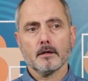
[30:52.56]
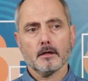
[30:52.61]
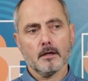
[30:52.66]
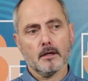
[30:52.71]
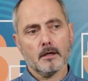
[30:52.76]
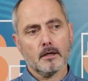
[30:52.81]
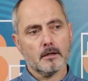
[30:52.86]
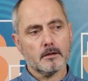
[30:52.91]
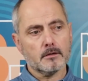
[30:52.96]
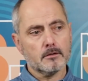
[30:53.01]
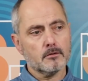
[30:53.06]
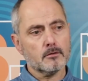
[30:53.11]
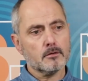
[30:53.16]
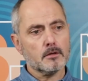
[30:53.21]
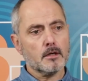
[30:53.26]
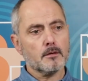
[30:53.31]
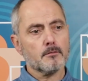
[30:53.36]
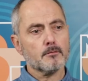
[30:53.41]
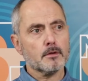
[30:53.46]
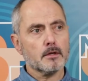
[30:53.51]
and you
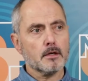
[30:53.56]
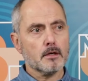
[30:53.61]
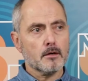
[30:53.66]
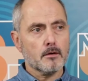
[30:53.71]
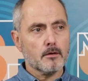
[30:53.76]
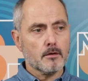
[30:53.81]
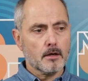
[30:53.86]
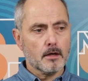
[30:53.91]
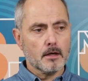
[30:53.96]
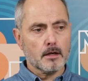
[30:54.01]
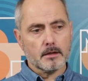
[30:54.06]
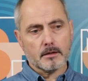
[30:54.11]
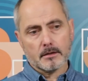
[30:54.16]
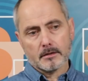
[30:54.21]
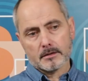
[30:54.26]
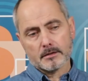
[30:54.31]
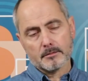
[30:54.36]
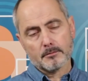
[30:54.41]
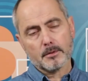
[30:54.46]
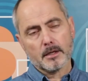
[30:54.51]
come there and
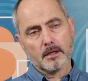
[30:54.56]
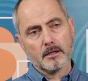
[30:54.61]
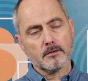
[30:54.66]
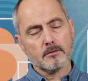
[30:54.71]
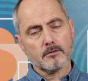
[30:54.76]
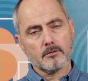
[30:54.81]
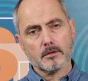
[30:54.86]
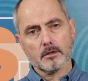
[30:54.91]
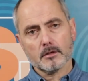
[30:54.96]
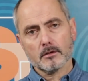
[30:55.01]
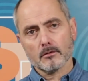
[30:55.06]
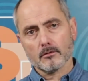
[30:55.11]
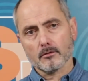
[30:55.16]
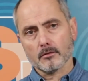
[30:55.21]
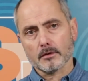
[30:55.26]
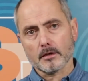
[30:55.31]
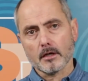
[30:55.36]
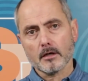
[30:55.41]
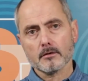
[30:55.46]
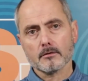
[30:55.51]
it's a plane tree or
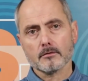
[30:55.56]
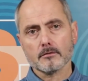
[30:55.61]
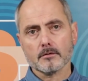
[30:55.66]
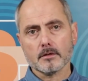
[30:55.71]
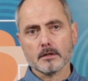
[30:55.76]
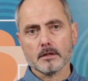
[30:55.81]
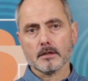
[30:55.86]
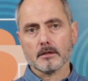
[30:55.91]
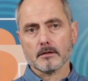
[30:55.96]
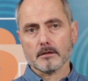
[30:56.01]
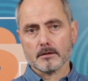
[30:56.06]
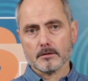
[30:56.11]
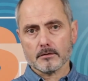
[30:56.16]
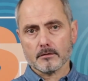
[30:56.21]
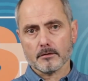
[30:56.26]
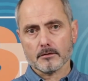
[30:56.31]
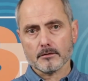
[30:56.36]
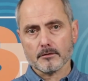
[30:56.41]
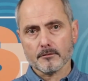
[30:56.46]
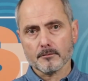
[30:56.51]
an oak tree and there's
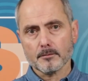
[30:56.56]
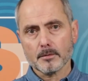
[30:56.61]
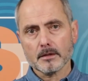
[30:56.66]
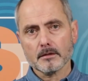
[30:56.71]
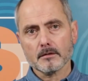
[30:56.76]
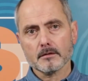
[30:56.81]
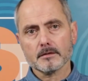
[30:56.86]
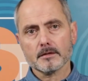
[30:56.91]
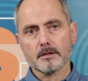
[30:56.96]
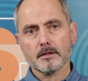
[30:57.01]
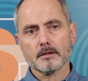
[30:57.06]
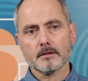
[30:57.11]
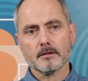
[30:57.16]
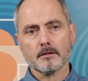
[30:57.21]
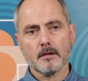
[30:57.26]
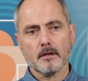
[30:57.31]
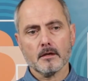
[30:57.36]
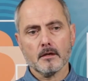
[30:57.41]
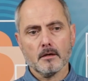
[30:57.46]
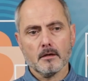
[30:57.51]
lots of beetles in,
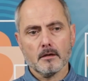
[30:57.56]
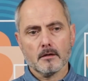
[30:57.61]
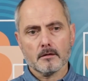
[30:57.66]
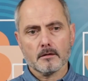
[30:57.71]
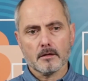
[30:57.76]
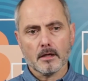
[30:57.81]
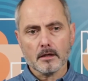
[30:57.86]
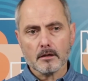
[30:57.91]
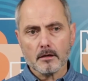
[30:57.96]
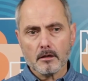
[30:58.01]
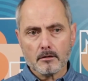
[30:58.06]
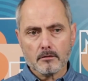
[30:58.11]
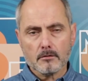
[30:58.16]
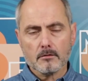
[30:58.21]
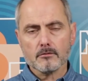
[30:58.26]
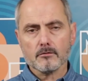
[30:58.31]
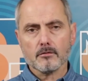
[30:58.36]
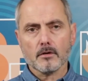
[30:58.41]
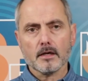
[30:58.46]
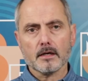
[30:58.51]
they're going to
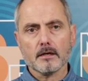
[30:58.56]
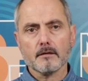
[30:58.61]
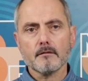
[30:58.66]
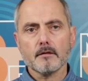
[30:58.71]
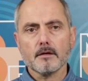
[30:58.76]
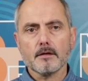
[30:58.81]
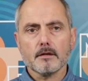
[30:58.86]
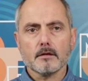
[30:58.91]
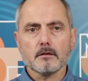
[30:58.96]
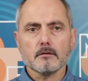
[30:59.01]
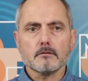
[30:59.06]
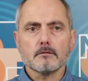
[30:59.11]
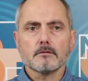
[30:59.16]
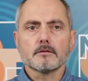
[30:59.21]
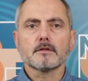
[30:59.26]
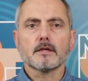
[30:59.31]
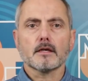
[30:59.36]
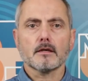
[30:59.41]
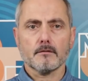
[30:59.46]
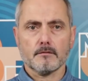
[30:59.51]
try everything to
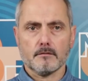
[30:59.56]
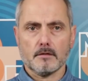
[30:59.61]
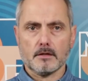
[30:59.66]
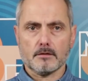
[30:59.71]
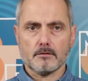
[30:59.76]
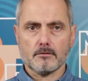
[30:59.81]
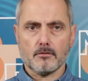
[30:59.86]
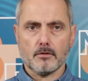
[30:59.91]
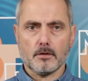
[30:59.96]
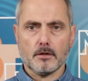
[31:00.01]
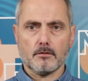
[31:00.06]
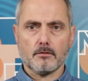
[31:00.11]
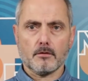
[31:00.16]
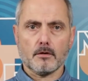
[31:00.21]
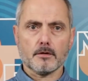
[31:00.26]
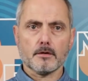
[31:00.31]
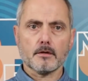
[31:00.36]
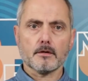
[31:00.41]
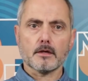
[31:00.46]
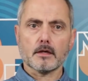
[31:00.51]
save that tree
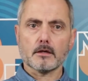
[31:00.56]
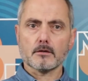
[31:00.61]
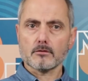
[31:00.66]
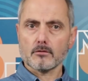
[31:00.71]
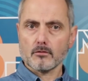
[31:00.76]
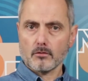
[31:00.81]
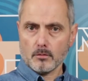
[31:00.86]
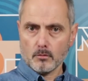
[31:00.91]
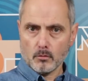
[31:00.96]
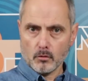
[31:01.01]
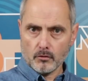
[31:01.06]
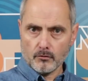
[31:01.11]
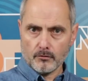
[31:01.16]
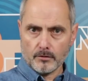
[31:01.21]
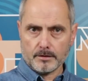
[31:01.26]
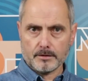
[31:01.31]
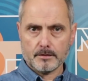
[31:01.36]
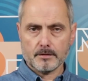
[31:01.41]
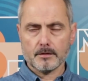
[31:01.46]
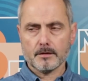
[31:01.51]
rather than to remove
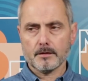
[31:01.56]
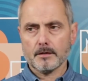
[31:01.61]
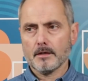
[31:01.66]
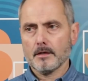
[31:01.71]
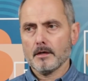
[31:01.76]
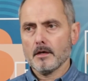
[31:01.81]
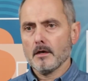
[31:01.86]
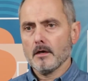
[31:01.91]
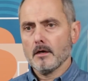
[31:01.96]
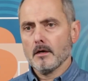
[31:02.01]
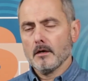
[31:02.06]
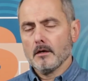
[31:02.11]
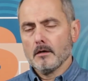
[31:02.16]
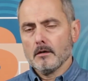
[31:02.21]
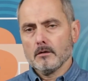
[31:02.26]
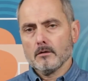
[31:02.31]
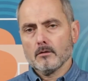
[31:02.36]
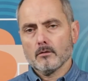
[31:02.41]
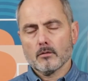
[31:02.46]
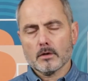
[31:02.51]
it.
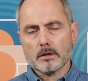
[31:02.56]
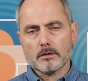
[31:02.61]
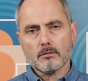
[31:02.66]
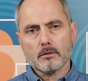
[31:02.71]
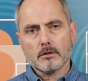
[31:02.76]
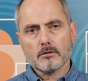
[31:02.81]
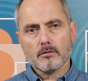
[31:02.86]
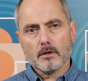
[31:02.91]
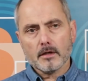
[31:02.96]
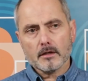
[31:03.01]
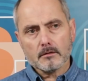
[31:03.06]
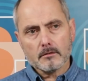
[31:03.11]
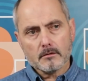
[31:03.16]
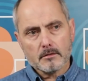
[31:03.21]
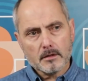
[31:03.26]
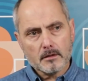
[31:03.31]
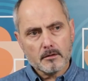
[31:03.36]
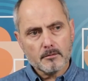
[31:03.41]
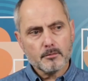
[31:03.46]
What we're trying to tell